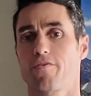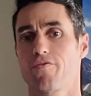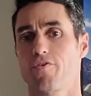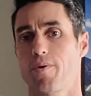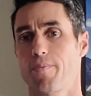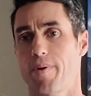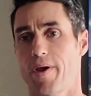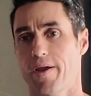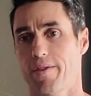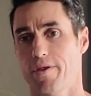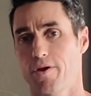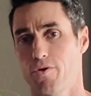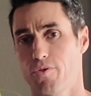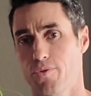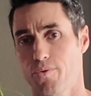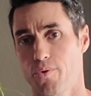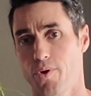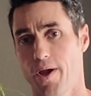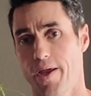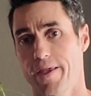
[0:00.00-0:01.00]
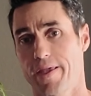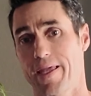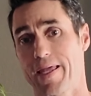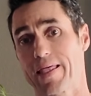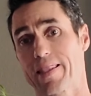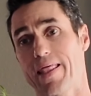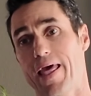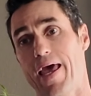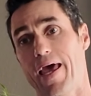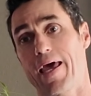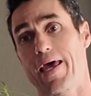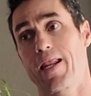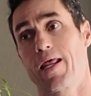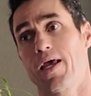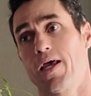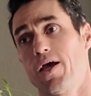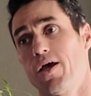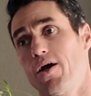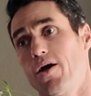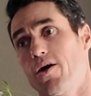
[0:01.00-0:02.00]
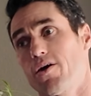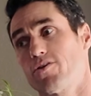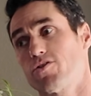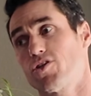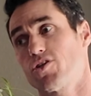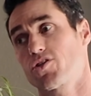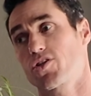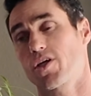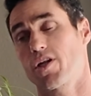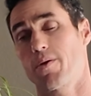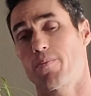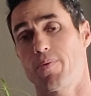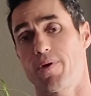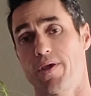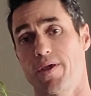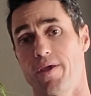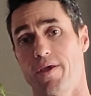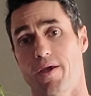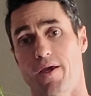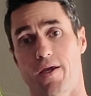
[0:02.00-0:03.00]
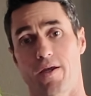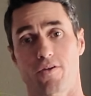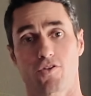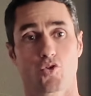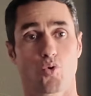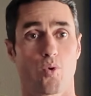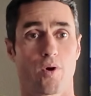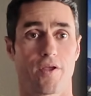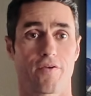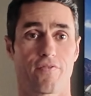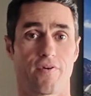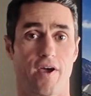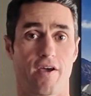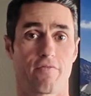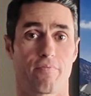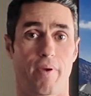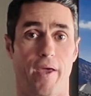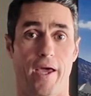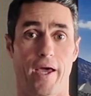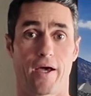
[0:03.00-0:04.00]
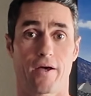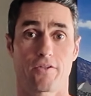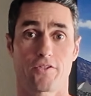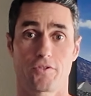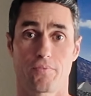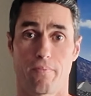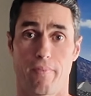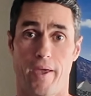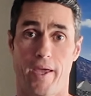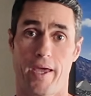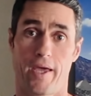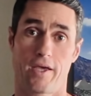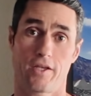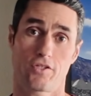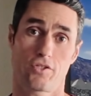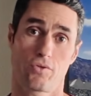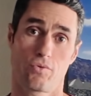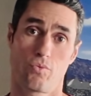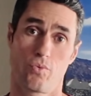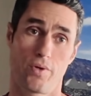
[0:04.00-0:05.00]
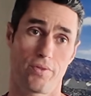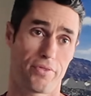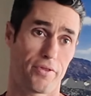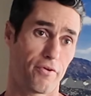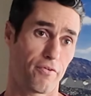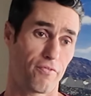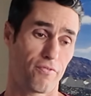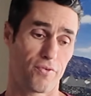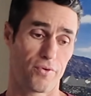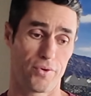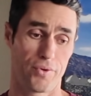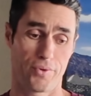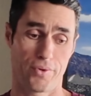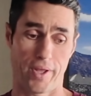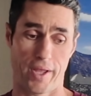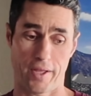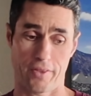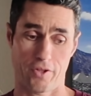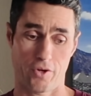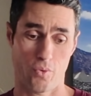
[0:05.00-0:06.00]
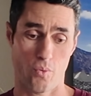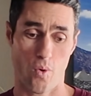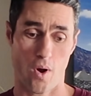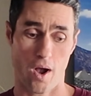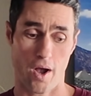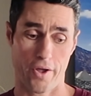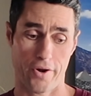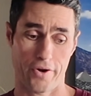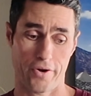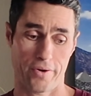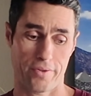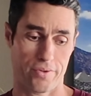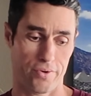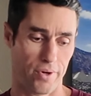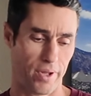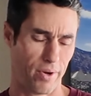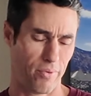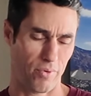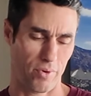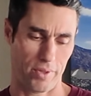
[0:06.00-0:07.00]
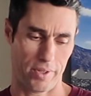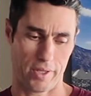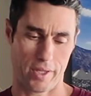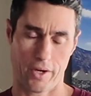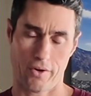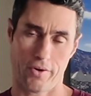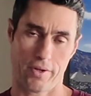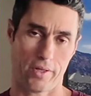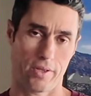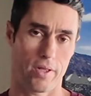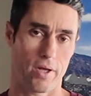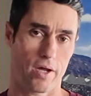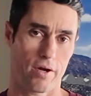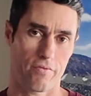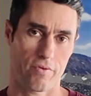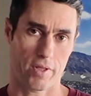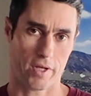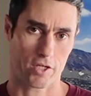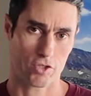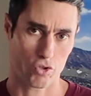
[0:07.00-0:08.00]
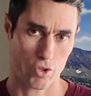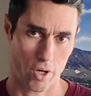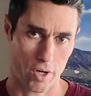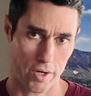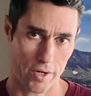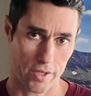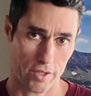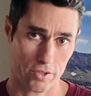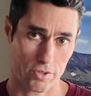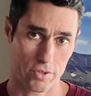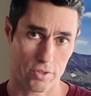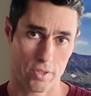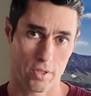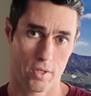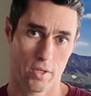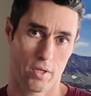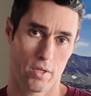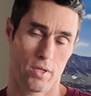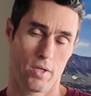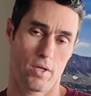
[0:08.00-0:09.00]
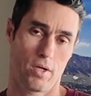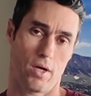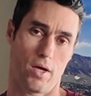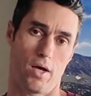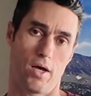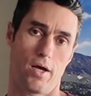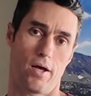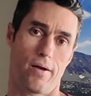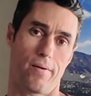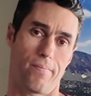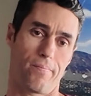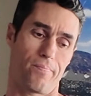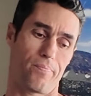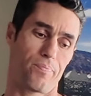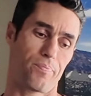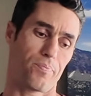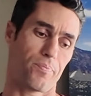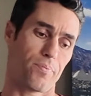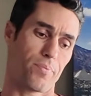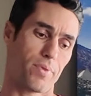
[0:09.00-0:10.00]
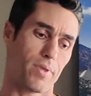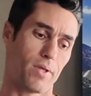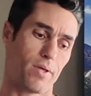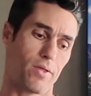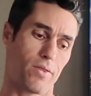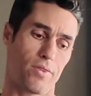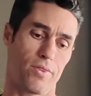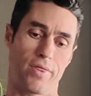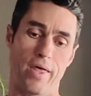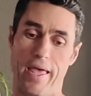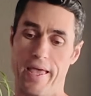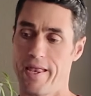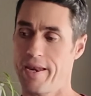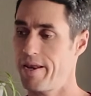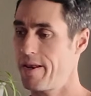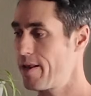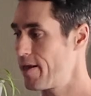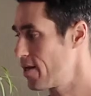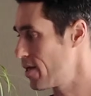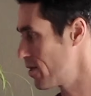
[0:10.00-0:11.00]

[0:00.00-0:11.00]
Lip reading: for a pack that are thru hiking that are just going to be at 25 pounds max with their food and their water, and they're not really carrying a lot of electronics, then